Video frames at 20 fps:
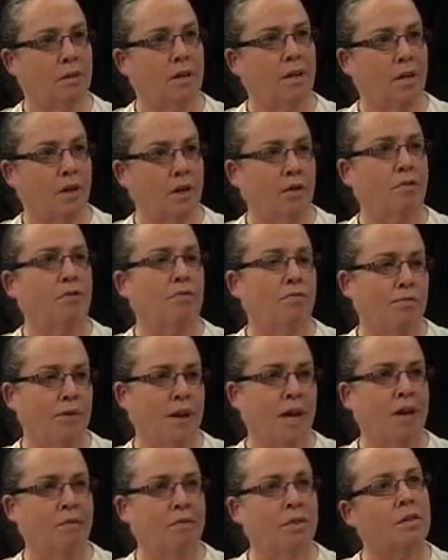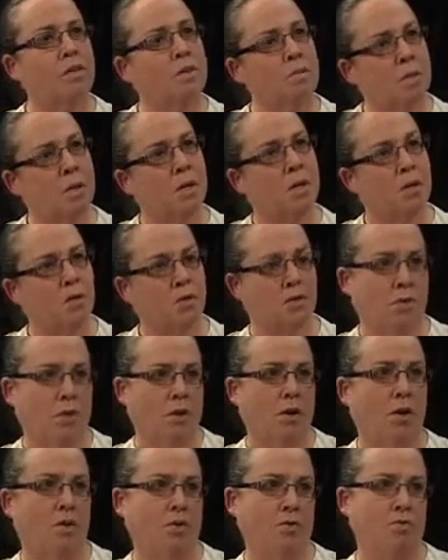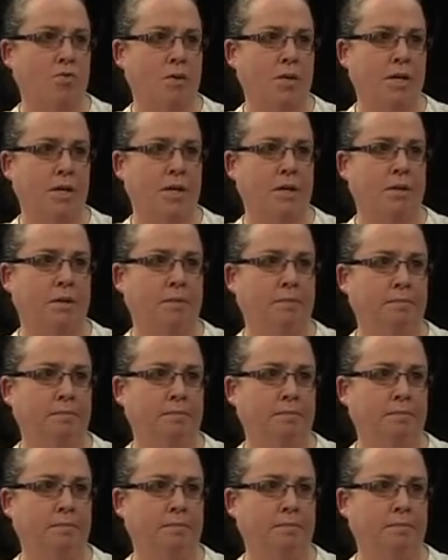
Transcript: a local flavour depending on the local need.